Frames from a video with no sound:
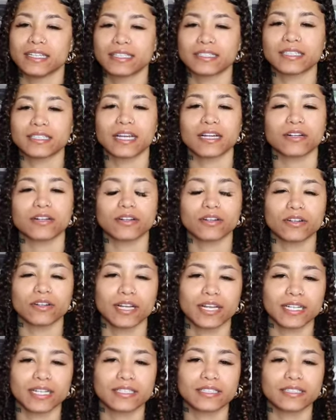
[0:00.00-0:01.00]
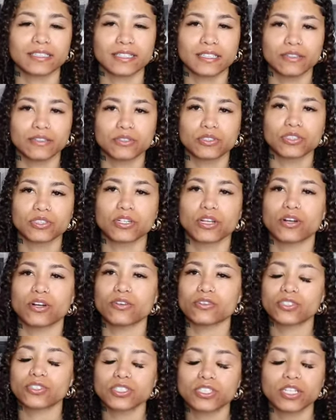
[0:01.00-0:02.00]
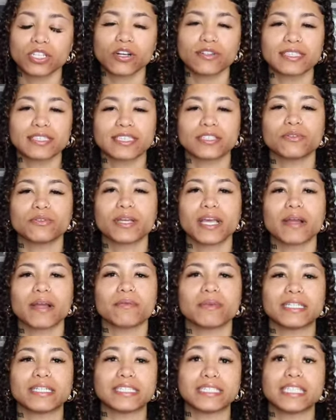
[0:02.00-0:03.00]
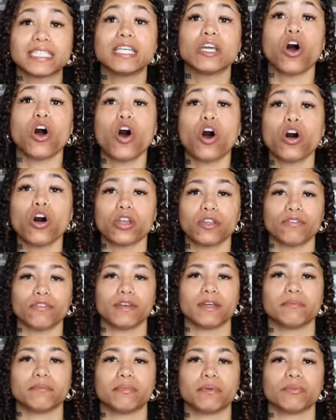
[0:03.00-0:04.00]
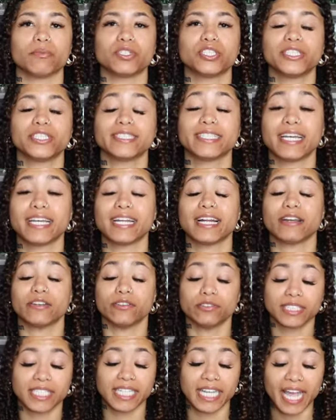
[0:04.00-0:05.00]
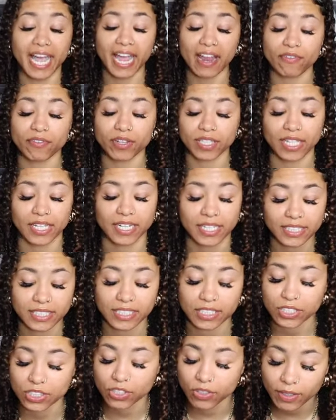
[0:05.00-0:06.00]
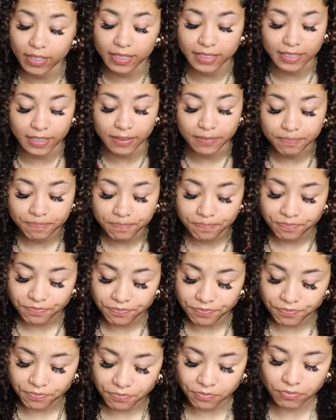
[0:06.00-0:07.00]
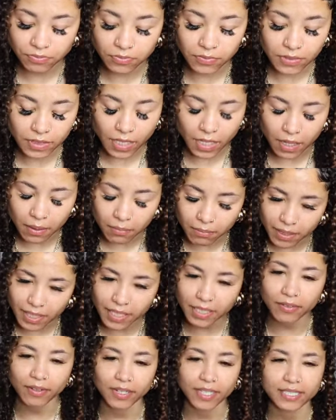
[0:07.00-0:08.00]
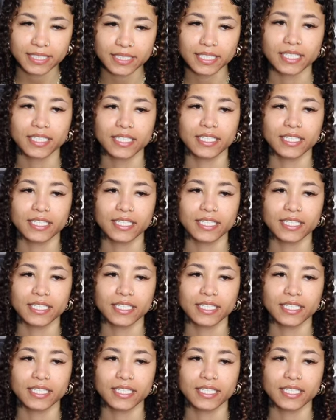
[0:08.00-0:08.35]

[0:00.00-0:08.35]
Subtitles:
tighter or, like, looser clothes, just clothes that you can't really see all of it. But when she's laid out, you see everything. That shit is crazy. But anyways,